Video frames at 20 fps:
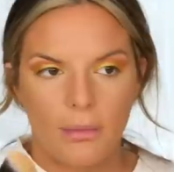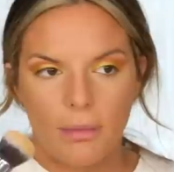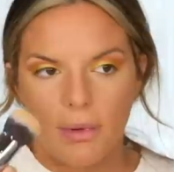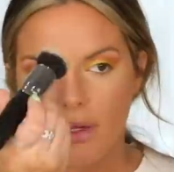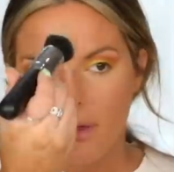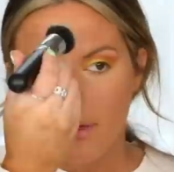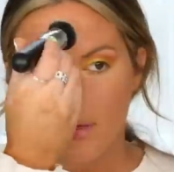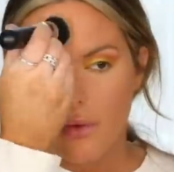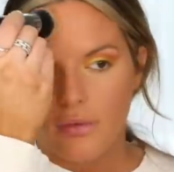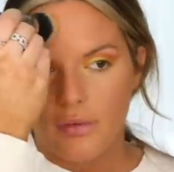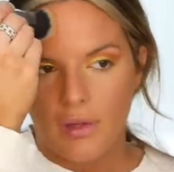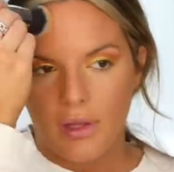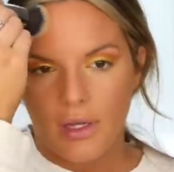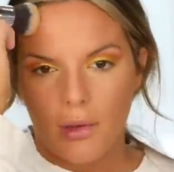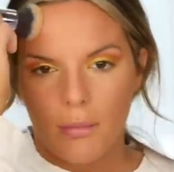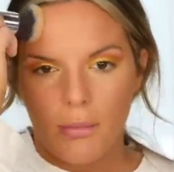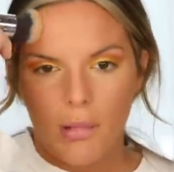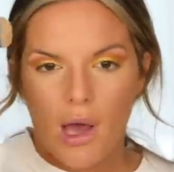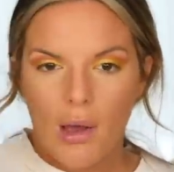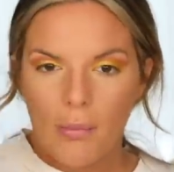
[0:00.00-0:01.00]
I'm either feeling
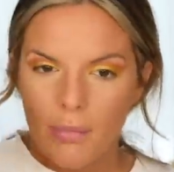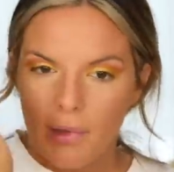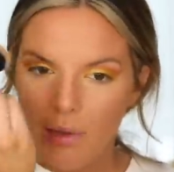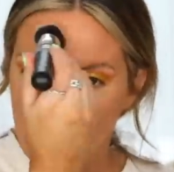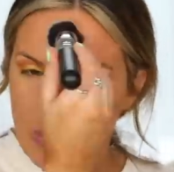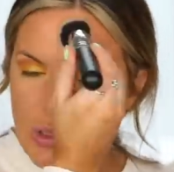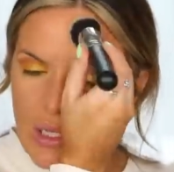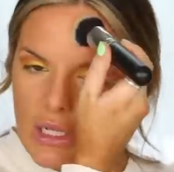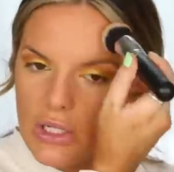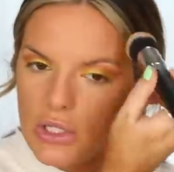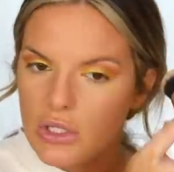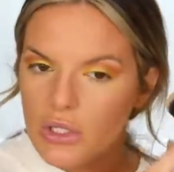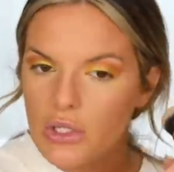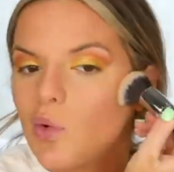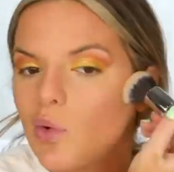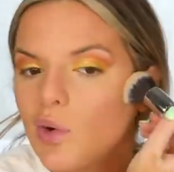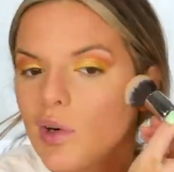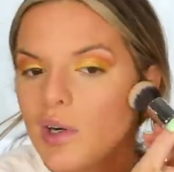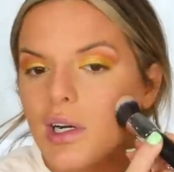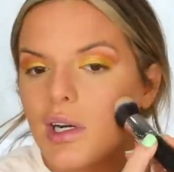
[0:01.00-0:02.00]
a poppy blush
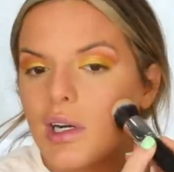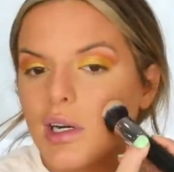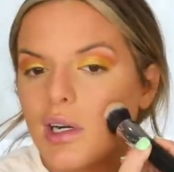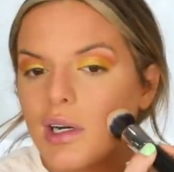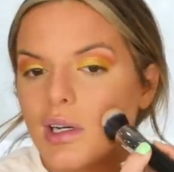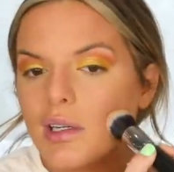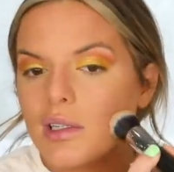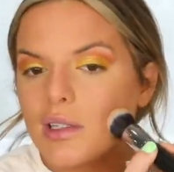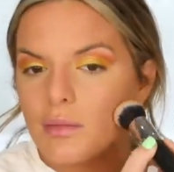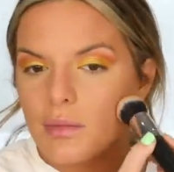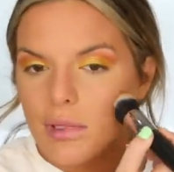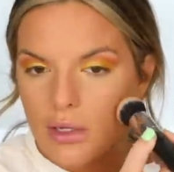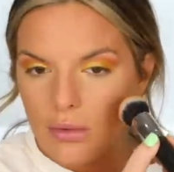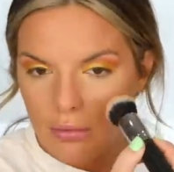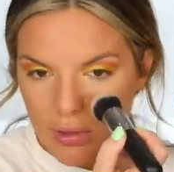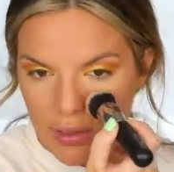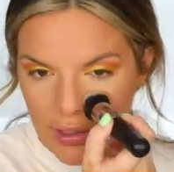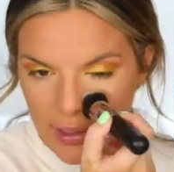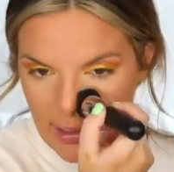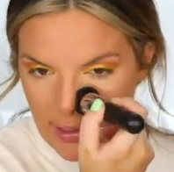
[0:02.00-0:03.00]
or something
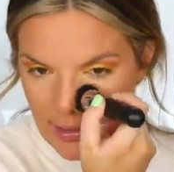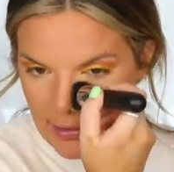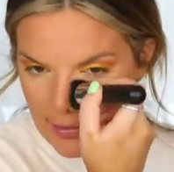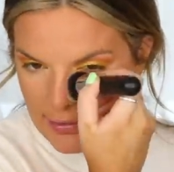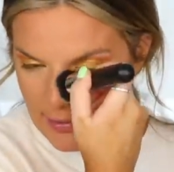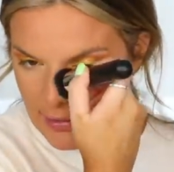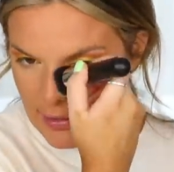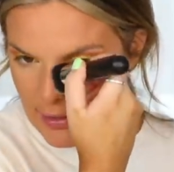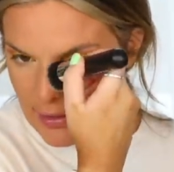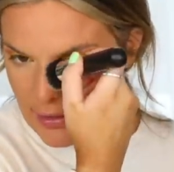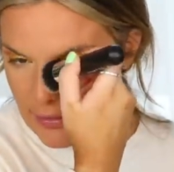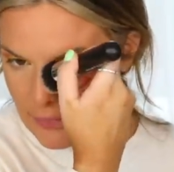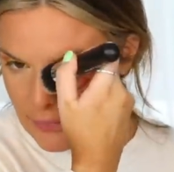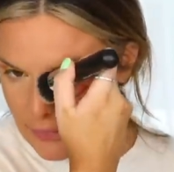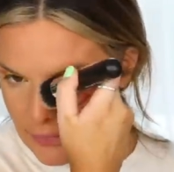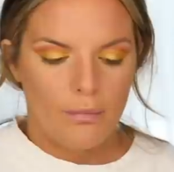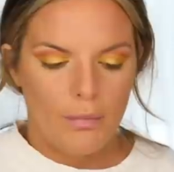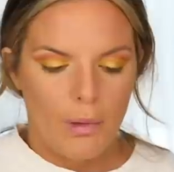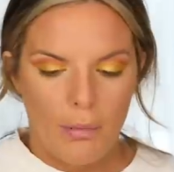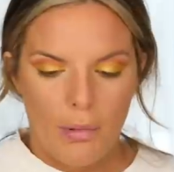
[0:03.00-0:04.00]
really easy,
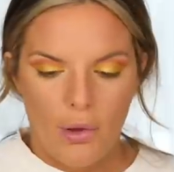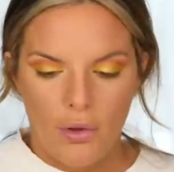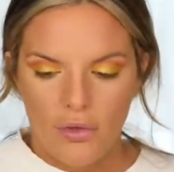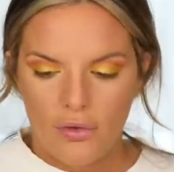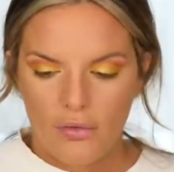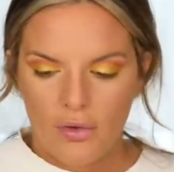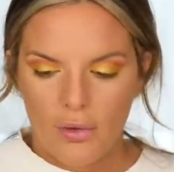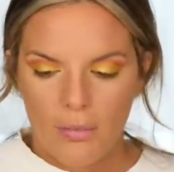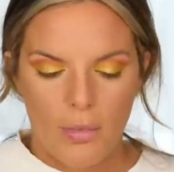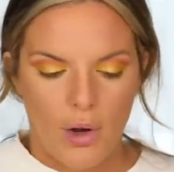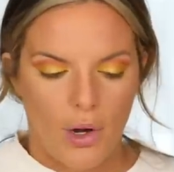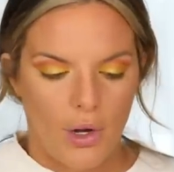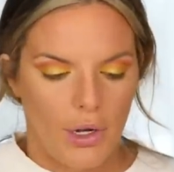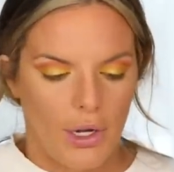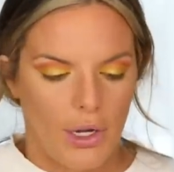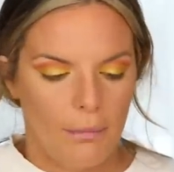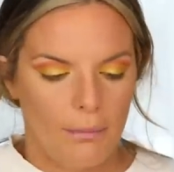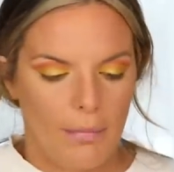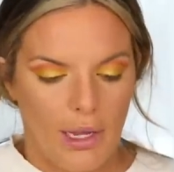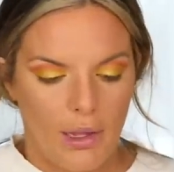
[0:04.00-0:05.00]
but both are from Mari,
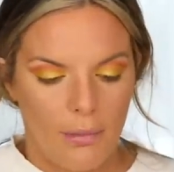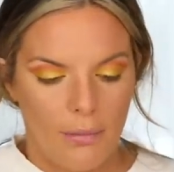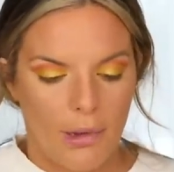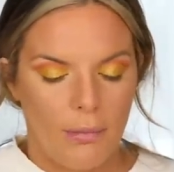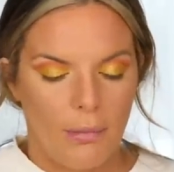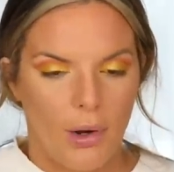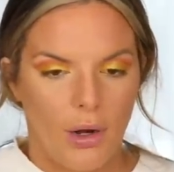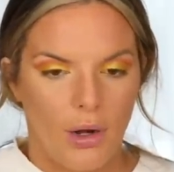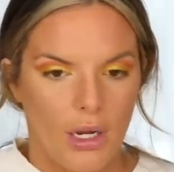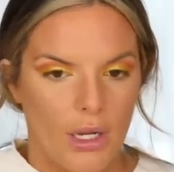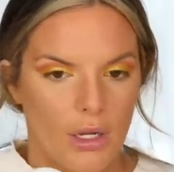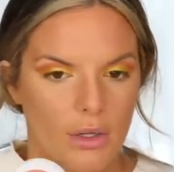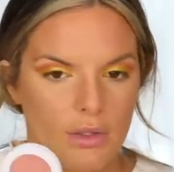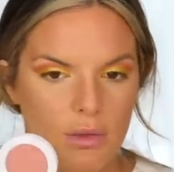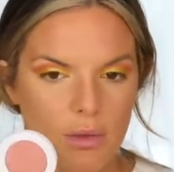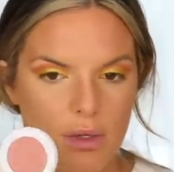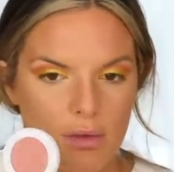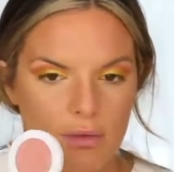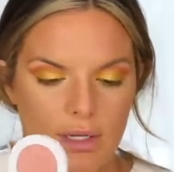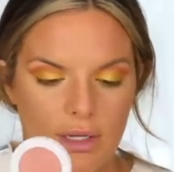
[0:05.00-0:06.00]
Makeup by Mario.
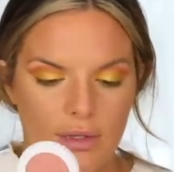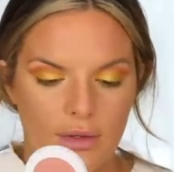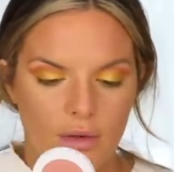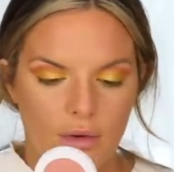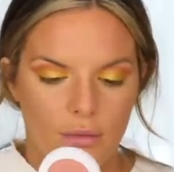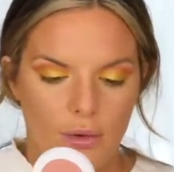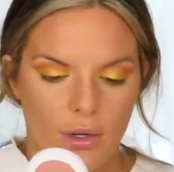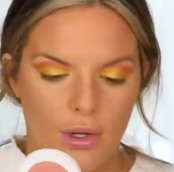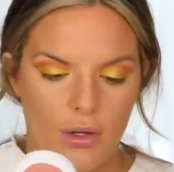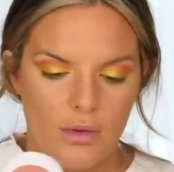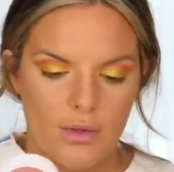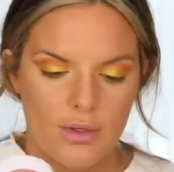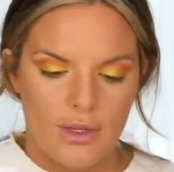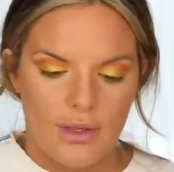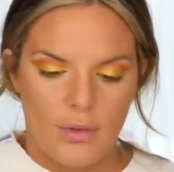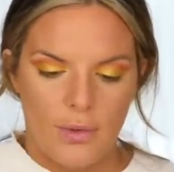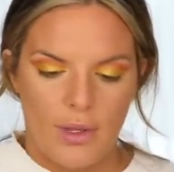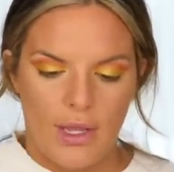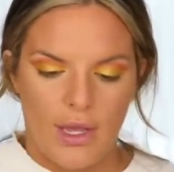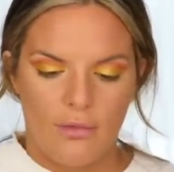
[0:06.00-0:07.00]
So we have Desert Rose and
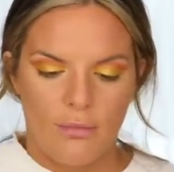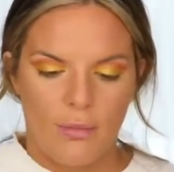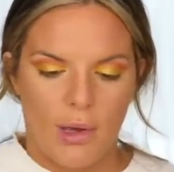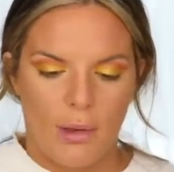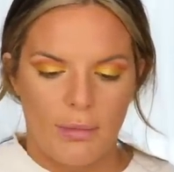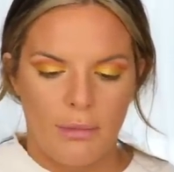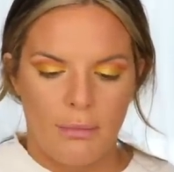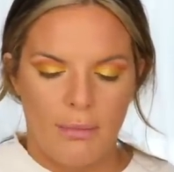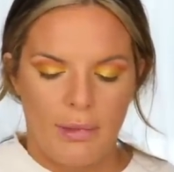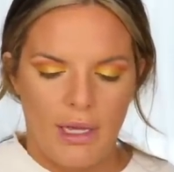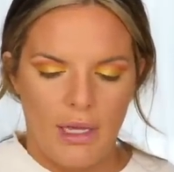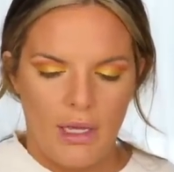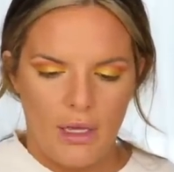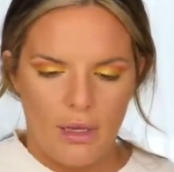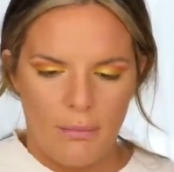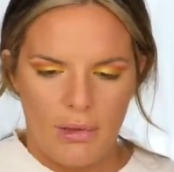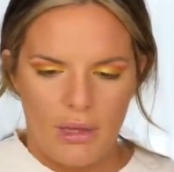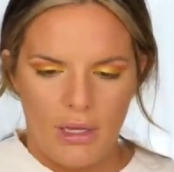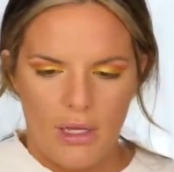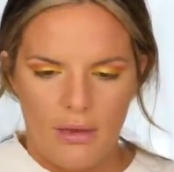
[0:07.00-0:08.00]
then we have Poppy Pink, I
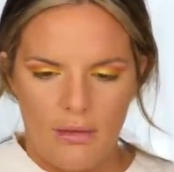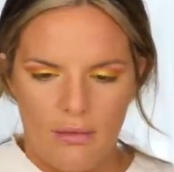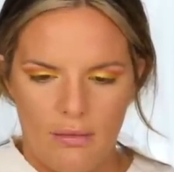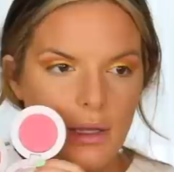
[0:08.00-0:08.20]
believe.